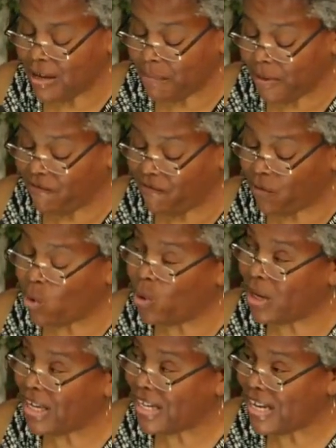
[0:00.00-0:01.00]

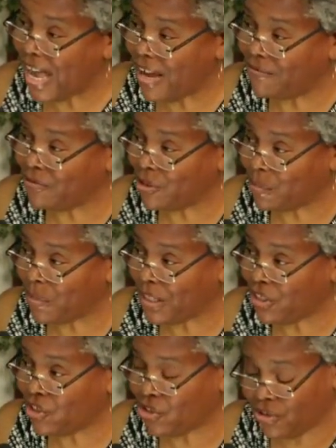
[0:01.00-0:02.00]
before and after
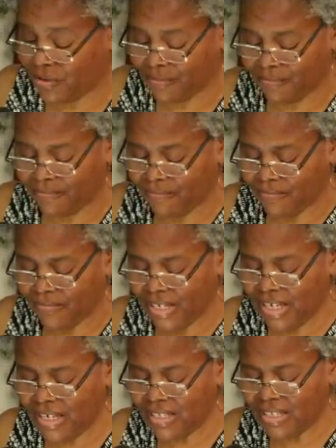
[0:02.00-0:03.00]
picture,
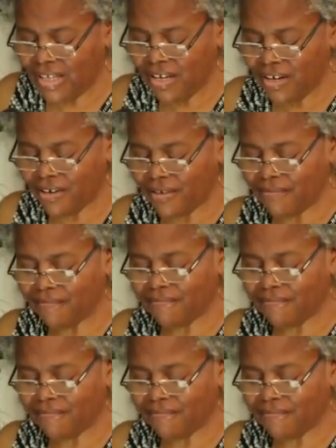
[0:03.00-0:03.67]
it is here.